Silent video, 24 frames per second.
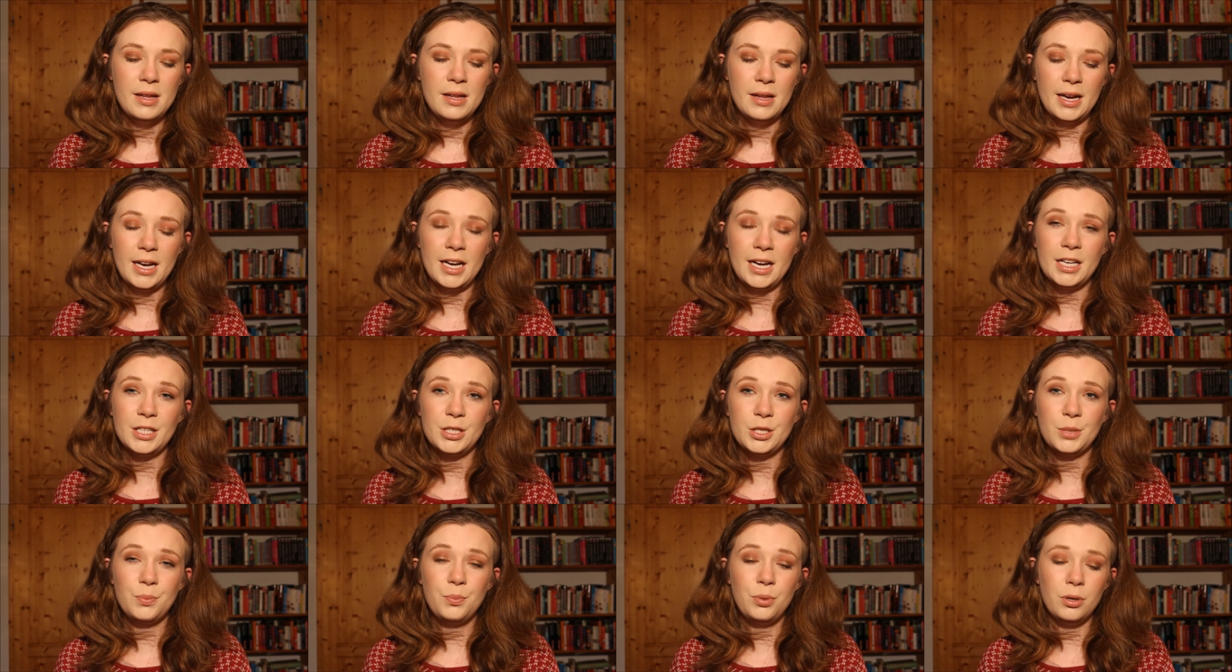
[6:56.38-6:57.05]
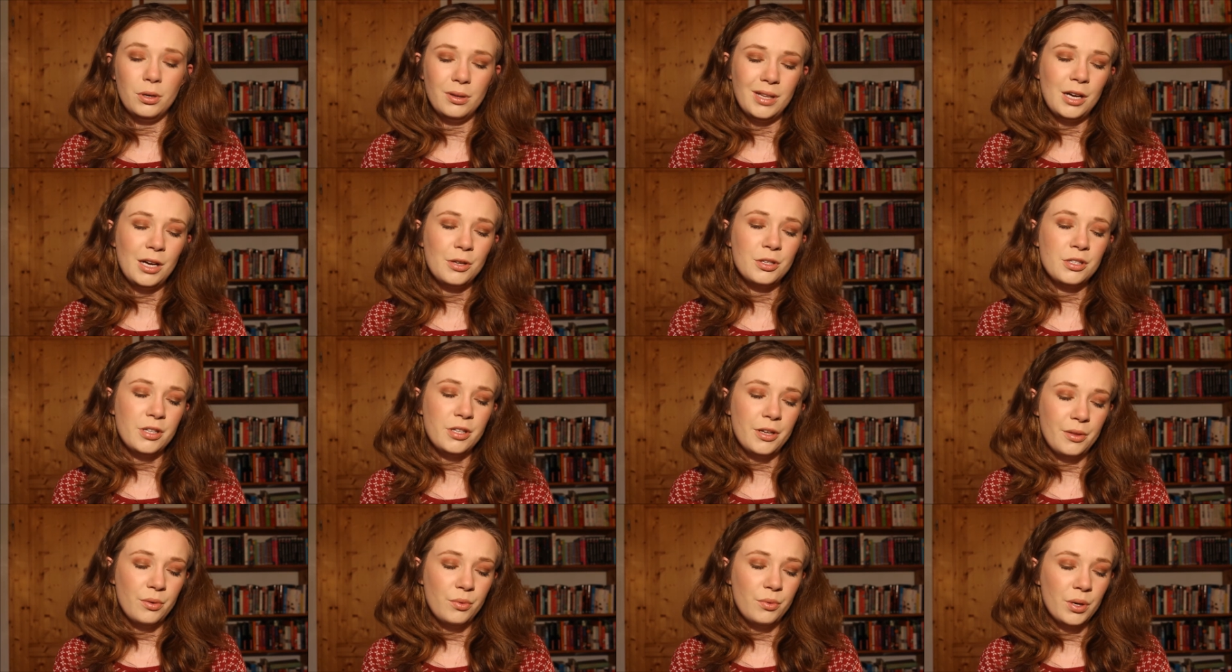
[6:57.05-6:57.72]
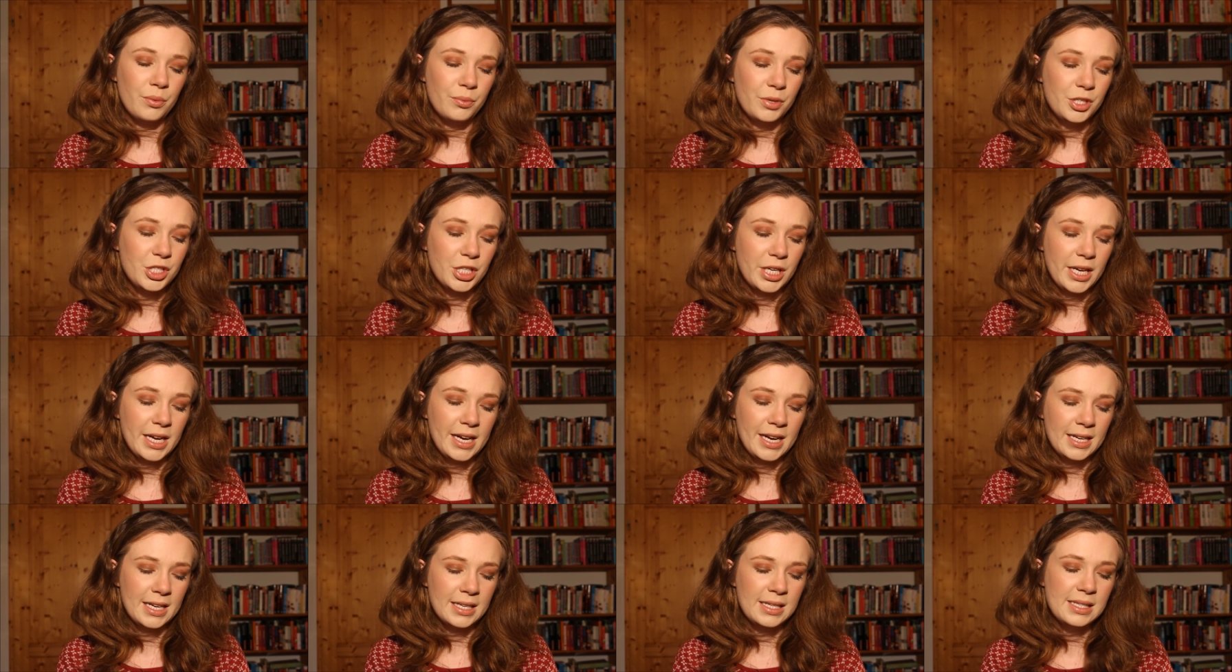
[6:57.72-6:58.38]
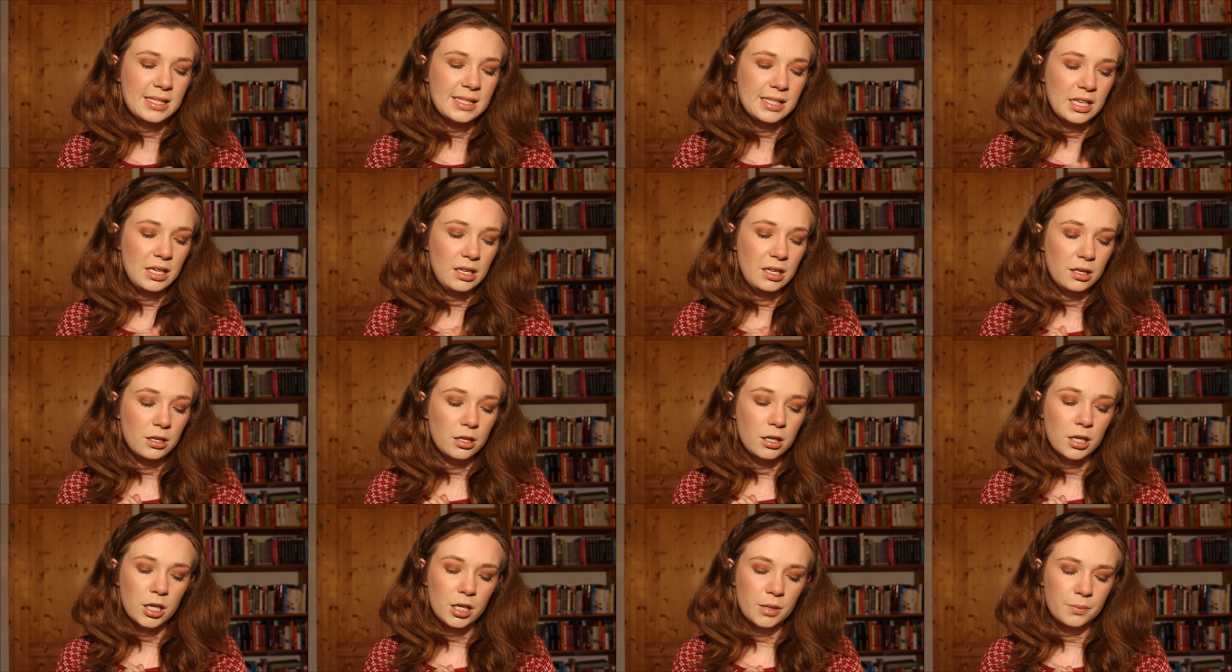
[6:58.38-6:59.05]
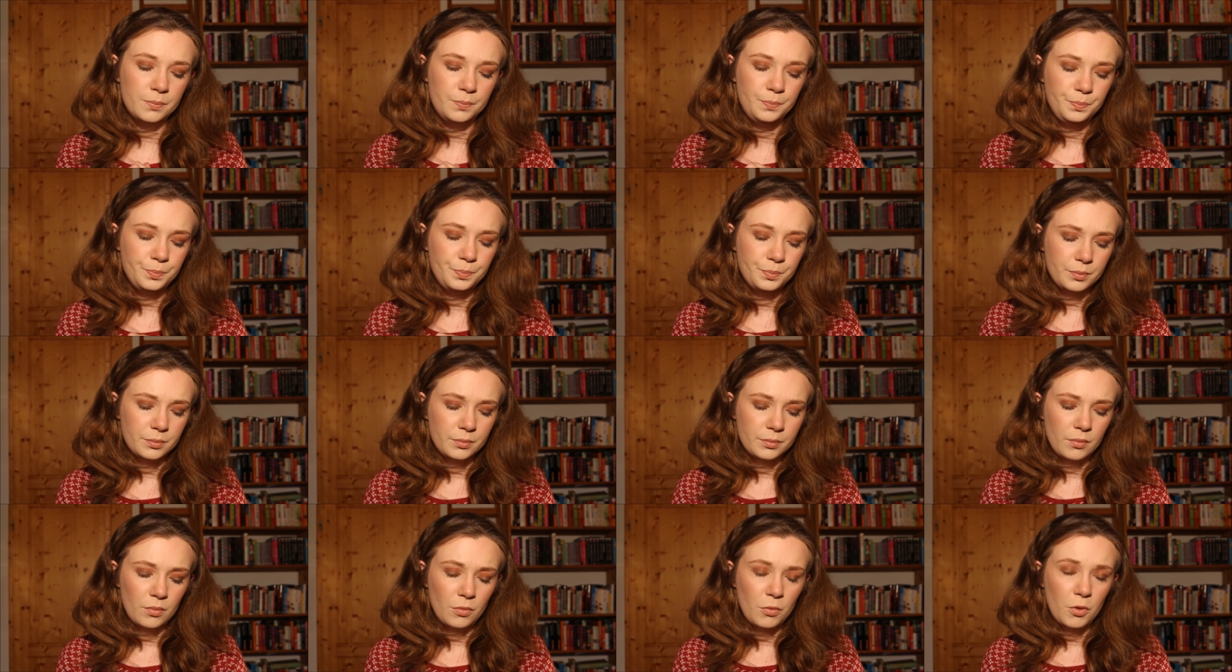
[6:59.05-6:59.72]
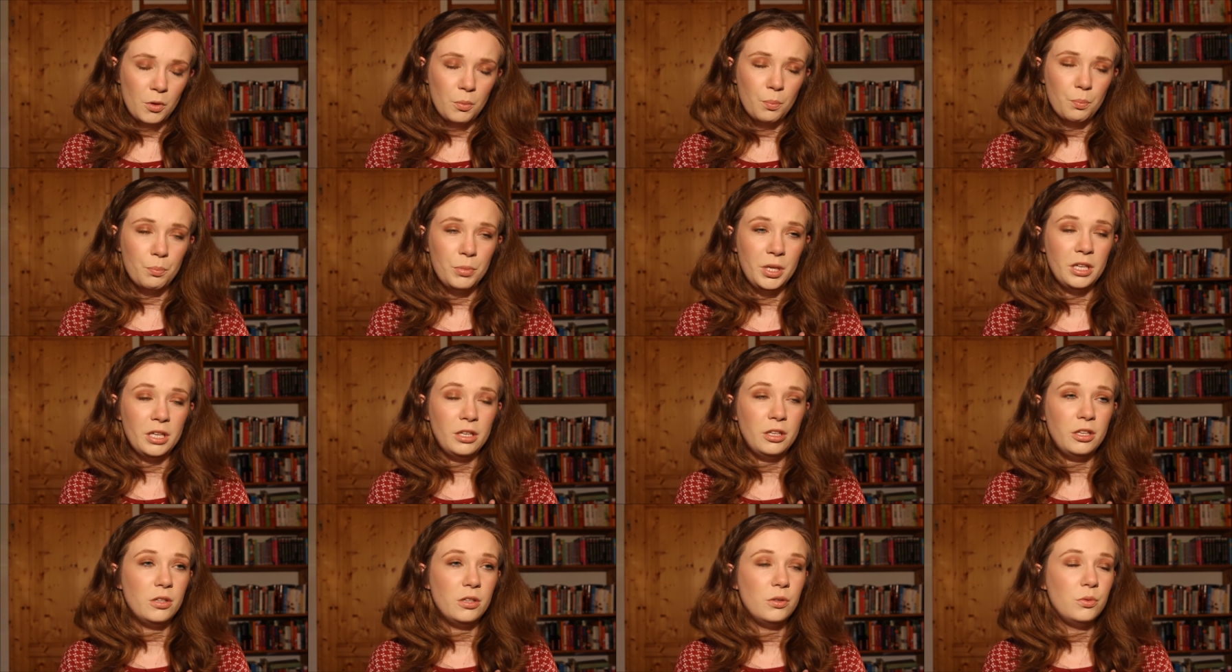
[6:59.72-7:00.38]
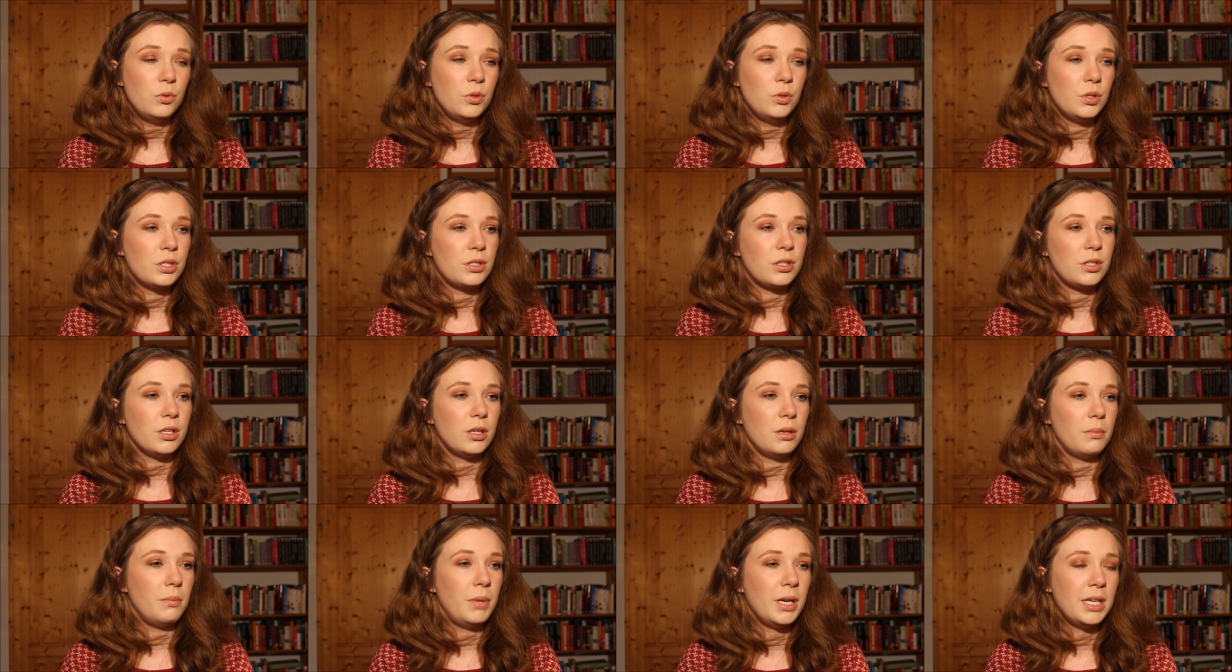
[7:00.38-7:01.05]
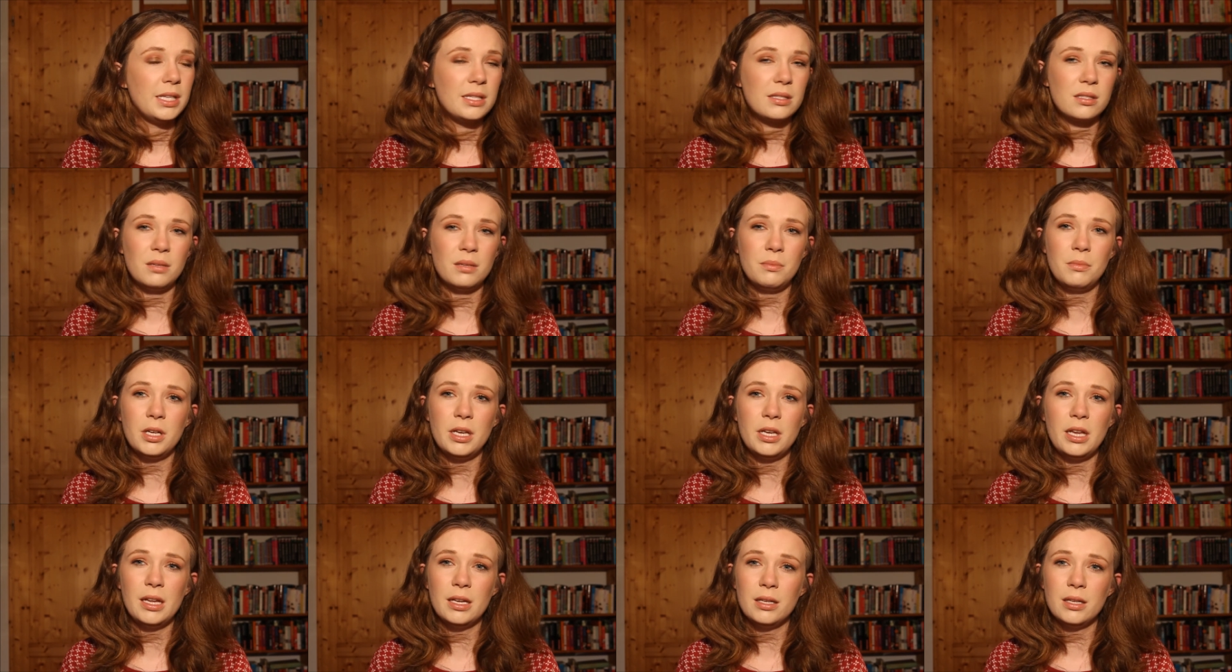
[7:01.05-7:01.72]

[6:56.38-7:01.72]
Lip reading: and pull out another one which I had seen being used by somebody